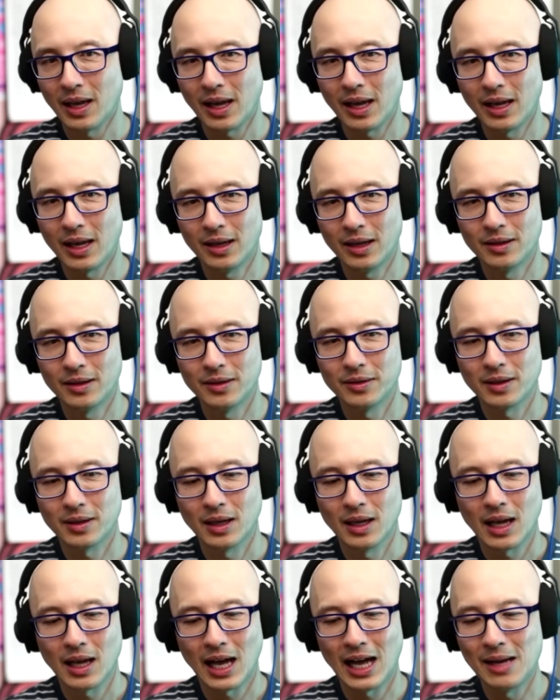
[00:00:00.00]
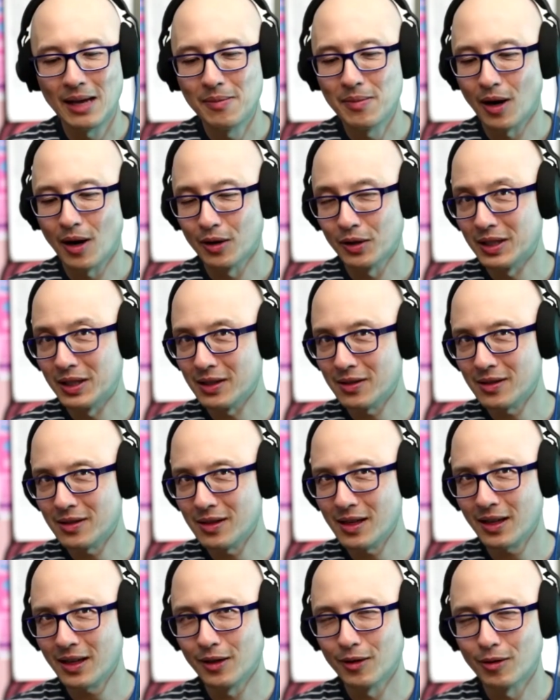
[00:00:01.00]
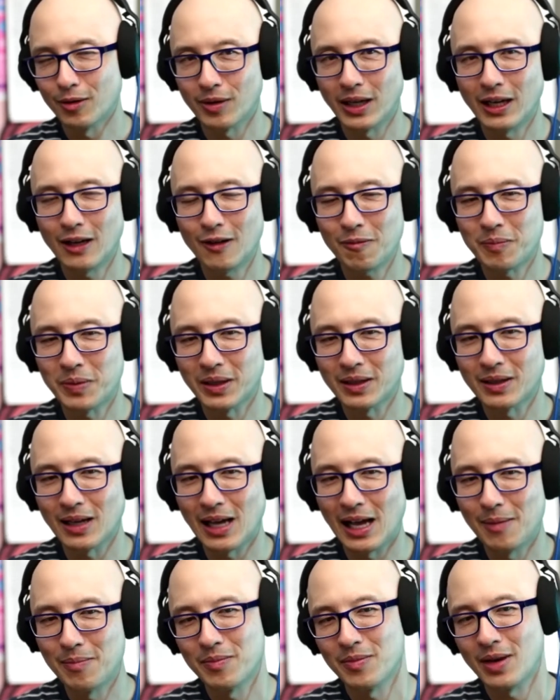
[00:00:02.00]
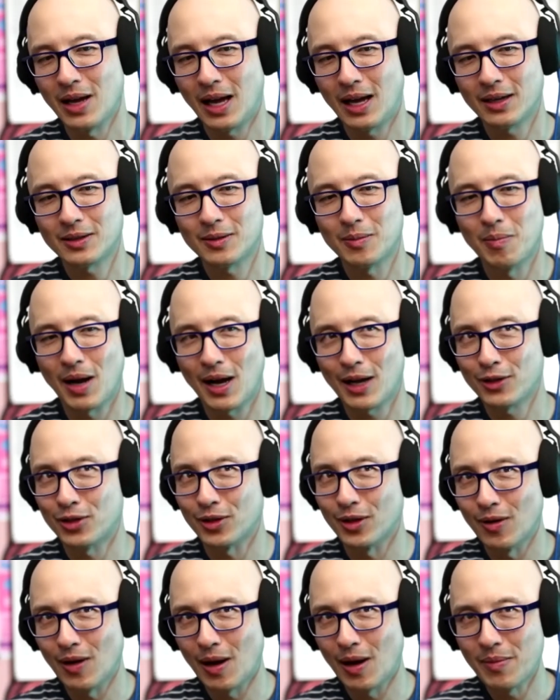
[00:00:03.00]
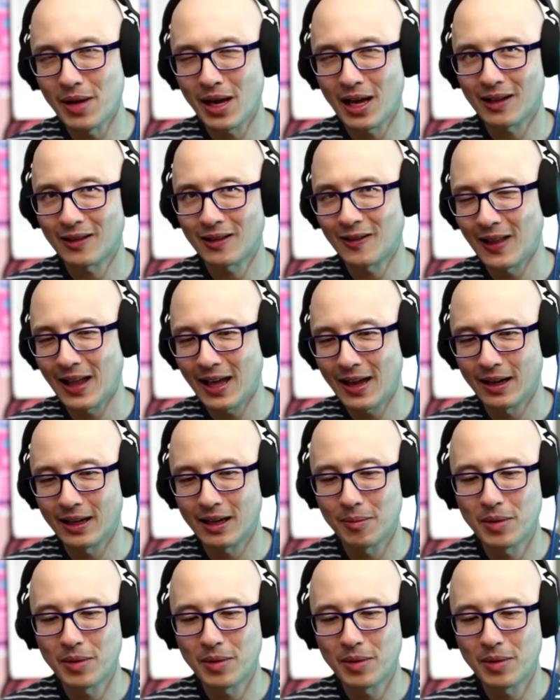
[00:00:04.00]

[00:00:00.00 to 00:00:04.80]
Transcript: And I'm artistic and creative, but I'm not macho. I'm not athletic.